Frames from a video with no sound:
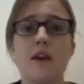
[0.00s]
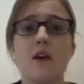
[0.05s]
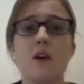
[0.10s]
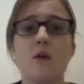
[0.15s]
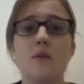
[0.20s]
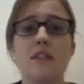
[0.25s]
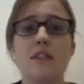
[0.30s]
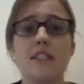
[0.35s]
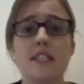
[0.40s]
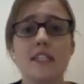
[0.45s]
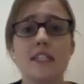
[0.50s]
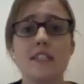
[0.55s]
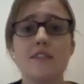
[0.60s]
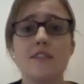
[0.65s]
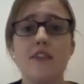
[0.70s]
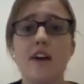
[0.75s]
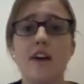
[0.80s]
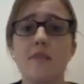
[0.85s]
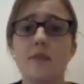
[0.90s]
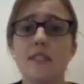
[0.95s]
With
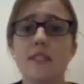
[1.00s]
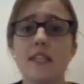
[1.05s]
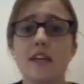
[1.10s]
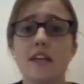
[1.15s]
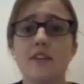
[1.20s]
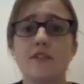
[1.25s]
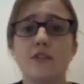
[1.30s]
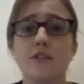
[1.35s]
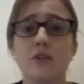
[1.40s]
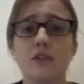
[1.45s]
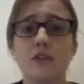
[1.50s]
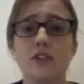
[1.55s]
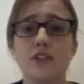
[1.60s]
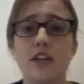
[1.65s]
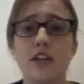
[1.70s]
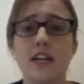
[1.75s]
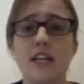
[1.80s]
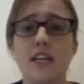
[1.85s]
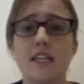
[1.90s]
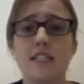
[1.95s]
65% of all
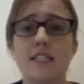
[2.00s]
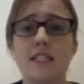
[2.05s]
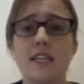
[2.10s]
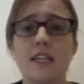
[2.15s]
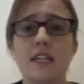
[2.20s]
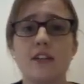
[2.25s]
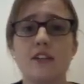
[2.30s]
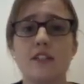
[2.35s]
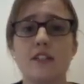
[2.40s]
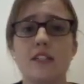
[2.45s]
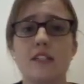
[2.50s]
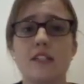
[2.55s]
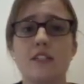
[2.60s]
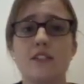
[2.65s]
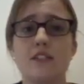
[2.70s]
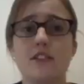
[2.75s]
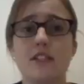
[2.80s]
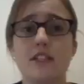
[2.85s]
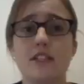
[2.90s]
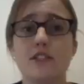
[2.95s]
Australian internet users
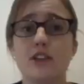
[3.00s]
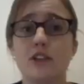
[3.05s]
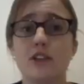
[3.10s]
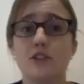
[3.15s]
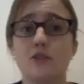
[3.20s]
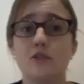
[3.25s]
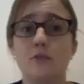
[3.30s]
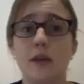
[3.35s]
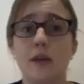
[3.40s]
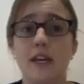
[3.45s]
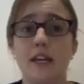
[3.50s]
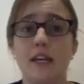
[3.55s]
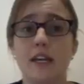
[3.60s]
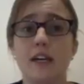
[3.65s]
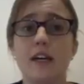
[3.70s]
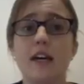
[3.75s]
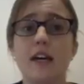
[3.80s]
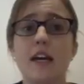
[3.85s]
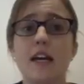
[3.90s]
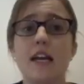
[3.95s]
using social media,
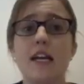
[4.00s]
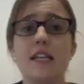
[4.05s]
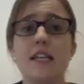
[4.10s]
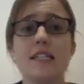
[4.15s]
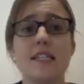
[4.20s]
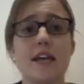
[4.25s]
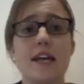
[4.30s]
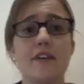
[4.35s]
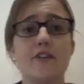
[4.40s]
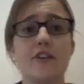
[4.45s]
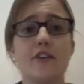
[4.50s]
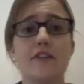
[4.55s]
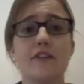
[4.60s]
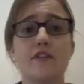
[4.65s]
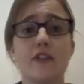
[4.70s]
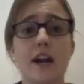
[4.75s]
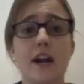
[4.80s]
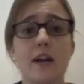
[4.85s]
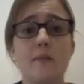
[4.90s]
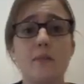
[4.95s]
it is therefore of
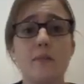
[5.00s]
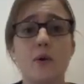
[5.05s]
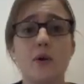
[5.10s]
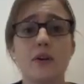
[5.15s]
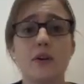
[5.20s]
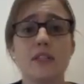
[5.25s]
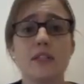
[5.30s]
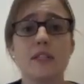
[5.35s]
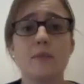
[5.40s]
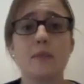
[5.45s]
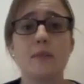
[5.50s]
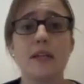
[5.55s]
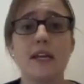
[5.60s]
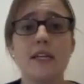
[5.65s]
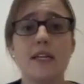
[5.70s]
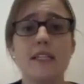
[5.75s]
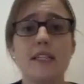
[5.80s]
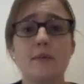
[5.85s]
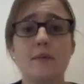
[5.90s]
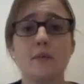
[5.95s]
great importance a plan
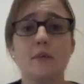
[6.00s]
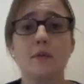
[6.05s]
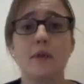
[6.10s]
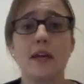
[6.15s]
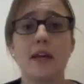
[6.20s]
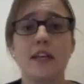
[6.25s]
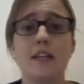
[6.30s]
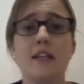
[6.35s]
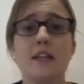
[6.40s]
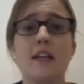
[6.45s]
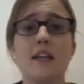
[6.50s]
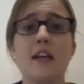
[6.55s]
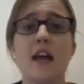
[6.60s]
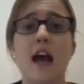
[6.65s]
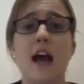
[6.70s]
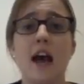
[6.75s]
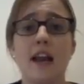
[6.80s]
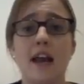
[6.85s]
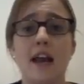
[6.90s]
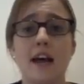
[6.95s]
is implemented
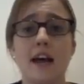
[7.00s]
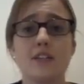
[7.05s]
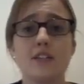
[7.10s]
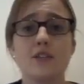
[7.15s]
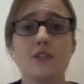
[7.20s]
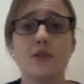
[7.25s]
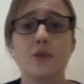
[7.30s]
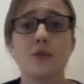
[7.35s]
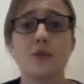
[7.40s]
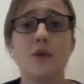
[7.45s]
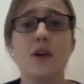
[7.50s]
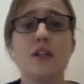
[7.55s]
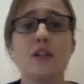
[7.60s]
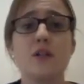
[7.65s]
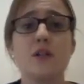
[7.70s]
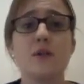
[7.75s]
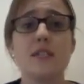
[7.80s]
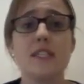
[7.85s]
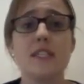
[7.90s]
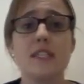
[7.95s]
at our school to
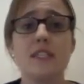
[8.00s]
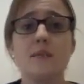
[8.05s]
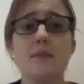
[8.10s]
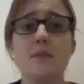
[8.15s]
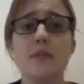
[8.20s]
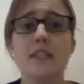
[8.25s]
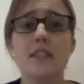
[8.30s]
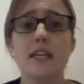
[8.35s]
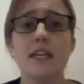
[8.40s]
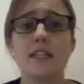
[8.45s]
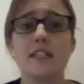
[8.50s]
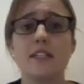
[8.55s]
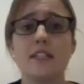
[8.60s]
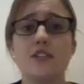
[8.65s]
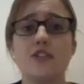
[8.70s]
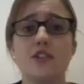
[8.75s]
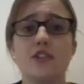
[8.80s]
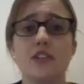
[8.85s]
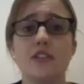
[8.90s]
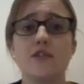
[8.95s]
assist in protecting
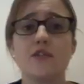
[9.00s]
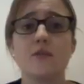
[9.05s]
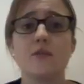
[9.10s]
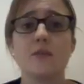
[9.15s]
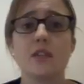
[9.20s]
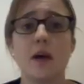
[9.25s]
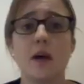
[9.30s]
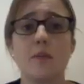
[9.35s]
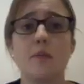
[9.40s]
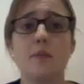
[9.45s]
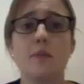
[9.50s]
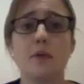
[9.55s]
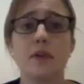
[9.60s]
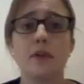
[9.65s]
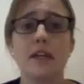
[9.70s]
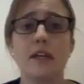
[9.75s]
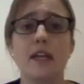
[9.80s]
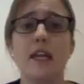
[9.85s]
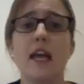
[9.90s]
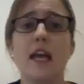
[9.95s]
students from
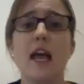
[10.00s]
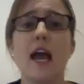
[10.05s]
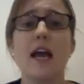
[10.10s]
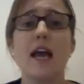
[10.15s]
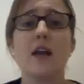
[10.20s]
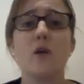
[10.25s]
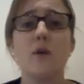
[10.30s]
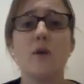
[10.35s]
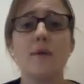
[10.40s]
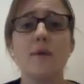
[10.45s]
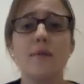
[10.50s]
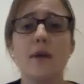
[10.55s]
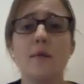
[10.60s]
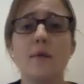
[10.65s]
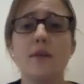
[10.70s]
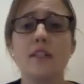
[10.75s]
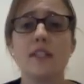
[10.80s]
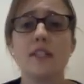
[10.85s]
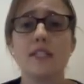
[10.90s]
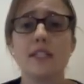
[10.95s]
cyberbullying and equip them with
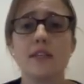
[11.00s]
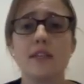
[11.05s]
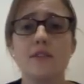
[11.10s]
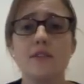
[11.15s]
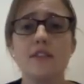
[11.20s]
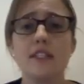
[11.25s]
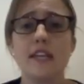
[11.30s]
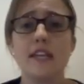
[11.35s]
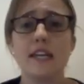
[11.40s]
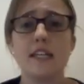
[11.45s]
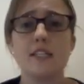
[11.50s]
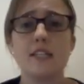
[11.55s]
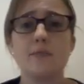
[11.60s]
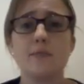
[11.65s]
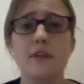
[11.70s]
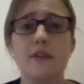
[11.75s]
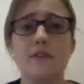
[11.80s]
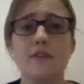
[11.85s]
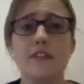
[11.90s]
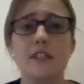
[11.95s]
the skills needed to be
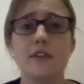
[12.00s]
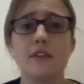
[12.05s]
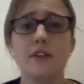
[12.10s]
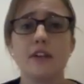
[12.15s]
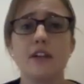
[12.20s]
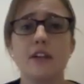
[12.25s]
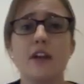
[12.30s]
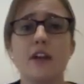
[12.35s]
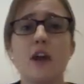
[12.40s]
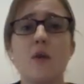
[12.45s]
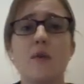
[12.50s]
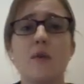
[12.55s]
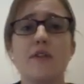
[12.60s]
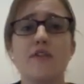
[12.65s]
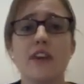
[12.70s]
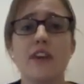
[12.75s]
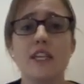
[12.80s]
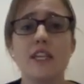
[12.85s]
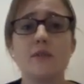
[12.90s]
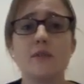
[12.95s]
resilient when
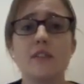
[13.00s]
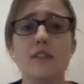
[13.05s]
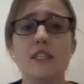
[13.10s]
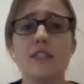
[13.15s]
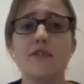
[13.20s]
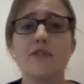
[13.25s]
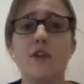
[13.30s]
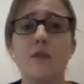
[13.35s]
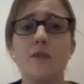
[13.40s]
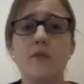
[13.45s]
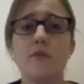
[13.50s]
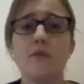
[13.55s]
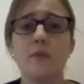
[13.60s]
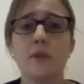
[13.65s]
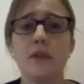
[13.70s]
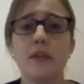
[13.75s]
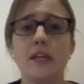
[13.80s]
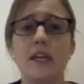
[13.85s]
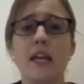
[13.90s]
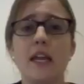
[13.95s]
faced with this form of
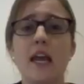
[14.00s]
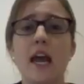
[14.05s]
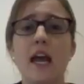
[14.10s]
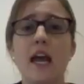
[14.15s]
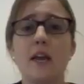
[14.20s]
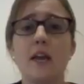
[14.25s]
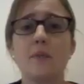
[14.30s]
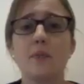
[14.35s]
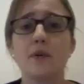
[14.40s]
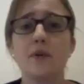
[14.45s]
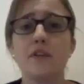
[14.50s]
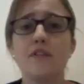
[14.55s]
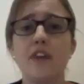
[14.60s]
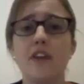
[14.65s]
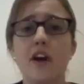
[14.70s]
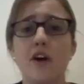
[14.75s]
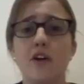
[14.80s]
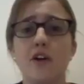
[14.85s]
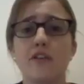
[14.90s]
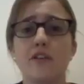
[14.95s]
bullying and improve
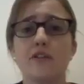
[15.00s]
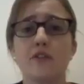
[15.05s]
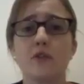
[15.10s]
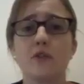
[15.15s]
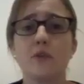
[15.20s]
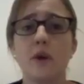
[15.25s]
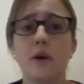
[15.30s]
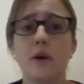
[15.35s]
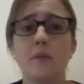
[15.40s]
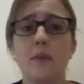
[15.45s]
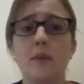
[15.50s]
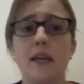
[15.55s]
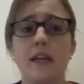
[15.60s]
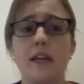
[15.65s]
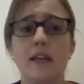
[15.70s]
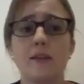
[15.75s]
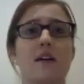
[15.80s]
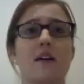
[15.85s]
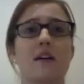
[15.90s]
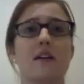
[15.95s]
their overall
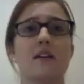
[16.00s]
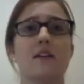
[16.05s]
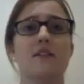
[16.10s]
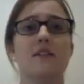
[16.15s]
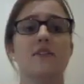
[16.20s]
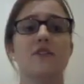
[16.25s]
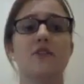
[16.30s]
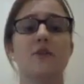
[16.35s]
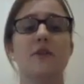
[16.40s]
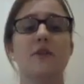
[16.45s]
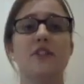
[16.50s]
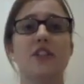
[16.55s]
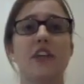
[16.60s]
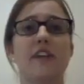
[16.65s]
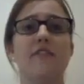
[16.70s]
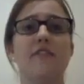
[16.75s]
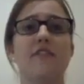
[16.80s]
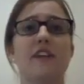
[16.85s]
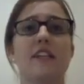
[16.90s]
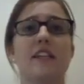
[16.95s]
well-being. To
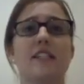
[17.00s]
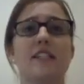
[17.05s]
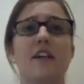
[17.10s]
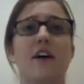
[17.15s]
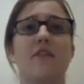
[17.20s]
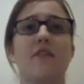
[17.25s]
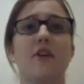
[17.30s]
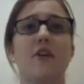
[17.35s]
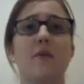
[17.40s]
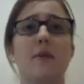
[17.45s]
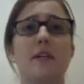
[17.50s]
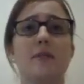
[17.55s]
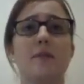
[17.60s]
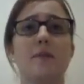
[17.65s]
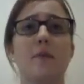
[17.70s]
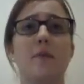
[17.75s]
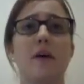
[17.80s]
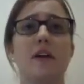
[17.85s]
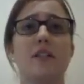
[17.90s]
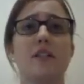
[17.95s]
achieve this, a robust
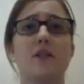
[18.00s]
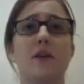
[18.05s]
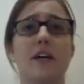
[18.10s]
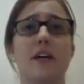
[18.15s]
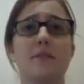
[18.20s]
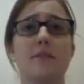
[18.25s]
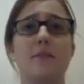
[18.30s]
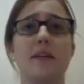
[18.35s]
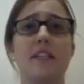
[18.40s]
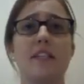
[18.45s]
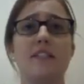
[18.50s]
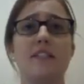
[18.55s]
proposal has been